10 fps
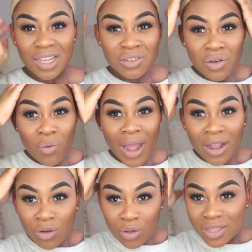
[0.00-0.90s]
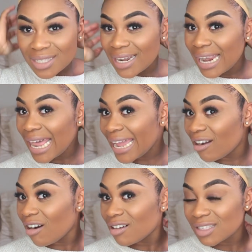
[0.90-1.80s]
don't know why I got this light
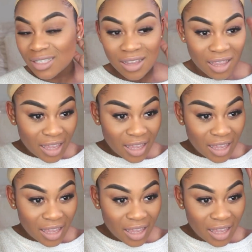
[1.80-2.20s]
ass